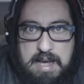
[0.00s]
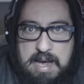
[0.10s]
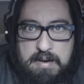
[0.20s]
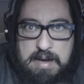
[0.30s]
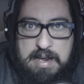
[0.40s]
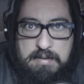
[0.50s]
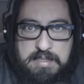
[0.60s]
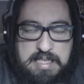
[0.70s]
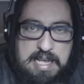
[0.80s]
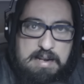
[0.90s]
I don't
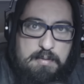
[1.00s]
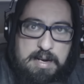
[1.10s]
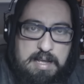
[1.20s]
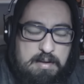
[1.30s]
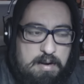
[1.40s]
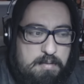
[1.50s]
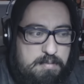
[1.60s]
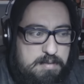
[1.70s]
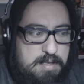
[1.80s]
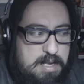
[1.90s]
see it really, you know.
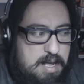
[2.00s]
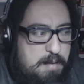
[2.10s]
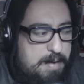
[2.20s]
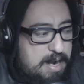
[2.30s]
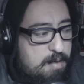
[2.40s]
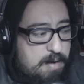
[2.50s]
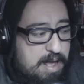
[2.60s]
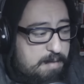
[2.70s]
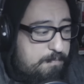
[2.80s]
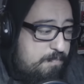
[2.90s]
But
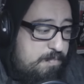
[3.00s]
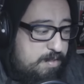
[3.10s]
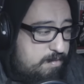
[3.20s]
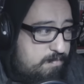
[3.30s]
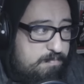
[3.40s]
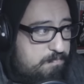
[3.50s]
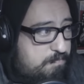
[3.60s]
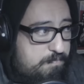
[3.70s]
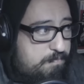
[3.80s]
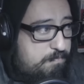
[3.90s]
anyway,
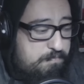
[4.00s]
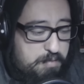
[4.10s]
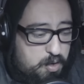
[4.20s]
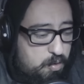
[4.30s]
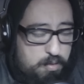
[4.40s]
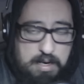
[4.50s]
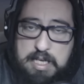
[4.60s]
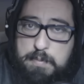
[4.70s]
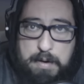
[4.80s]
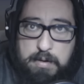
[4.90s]
cool
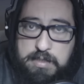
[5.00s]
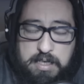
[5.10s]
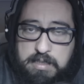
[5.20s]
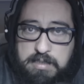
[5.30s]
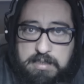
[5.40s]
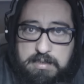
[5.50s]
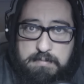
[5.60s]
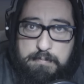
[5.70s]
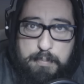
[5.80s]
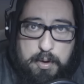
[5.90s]
explosions,
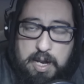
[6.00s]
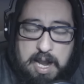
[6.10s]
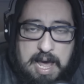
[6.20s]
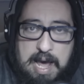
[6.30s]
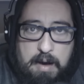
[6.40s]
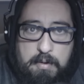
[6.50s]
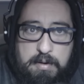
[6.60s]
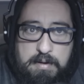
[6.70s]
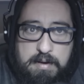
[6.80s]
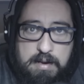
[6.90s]
pretty
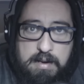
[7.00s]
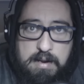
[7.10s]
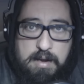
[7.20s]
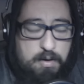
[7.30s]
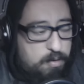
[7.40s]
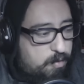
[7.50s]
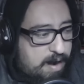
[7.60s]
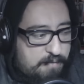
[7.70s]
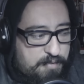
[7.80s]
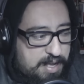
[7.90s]
loud, cool
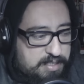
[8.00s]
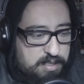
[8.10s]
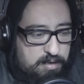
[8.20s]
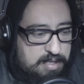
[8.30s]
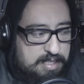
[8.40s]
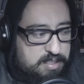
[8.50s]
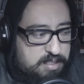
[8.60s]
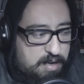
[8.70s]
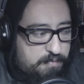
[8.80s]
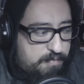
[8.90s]
graphics, all that
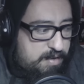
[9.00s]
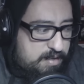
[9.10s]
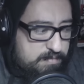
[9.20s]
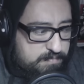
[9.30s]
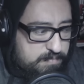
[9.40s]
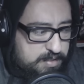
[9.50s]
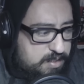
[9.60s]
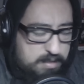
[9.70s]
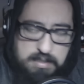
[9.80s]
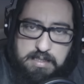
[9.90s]
stuff.
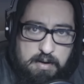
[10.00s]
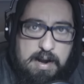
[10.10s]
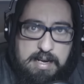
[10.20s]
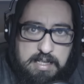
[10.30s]
It's all right.